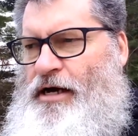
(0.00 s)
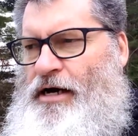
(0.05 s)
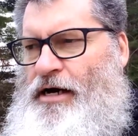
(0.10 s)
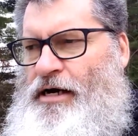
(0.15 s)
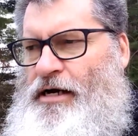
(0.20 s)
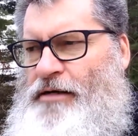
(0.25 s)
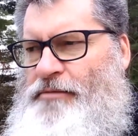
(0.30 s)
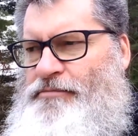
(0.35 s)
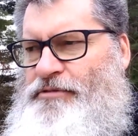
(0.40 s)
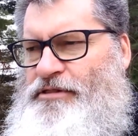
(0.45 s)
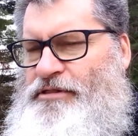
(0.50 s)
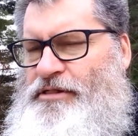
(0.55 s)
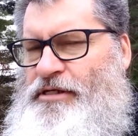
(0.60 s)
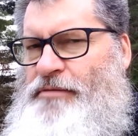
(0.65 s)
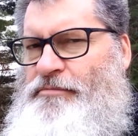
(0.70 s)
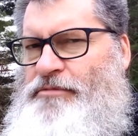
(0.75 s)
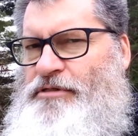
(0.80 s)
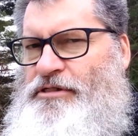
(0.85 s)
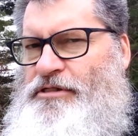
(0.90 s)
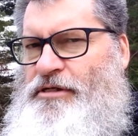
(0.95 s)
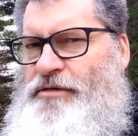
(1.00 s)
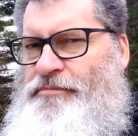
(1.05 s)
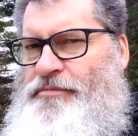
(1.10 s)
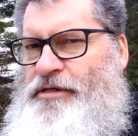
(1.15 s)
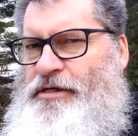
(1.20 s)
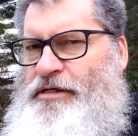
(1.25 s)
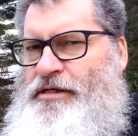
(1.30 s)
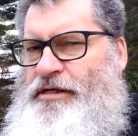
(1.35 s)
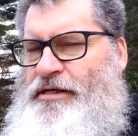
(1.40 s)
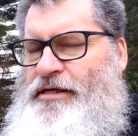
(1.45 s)
um, seems to
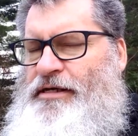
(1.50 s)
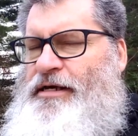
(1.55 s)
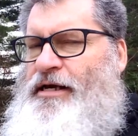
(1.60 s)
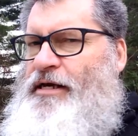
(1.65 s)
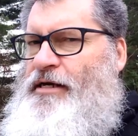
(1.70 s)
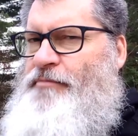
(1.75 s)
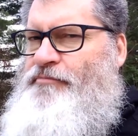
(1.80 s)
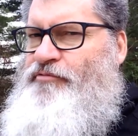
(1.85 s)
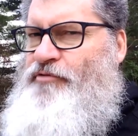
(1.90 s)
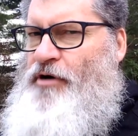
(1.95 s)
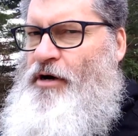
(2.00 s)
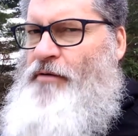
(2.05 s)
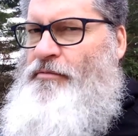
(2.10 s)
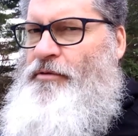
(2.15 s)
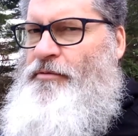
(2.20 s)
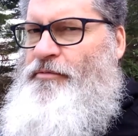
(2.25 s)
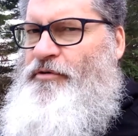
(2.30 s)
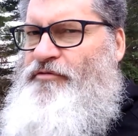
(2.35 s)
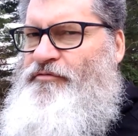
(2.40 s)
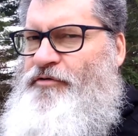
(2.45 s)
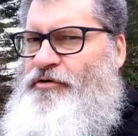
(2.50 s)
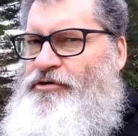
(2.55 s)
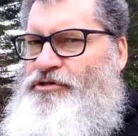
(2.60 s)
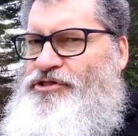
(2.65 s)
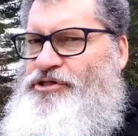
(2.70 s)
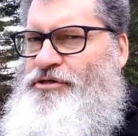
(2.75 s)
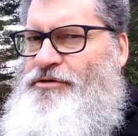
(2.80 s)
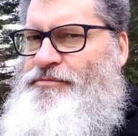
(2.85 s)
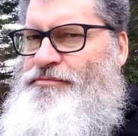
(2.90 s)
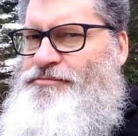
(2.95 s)
me he had a problem with
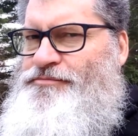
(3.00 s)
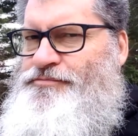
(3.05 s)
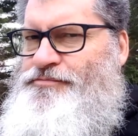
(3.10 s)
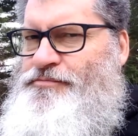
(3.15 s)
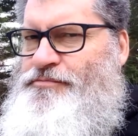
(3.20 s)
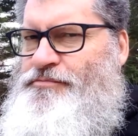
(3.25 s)
virtue.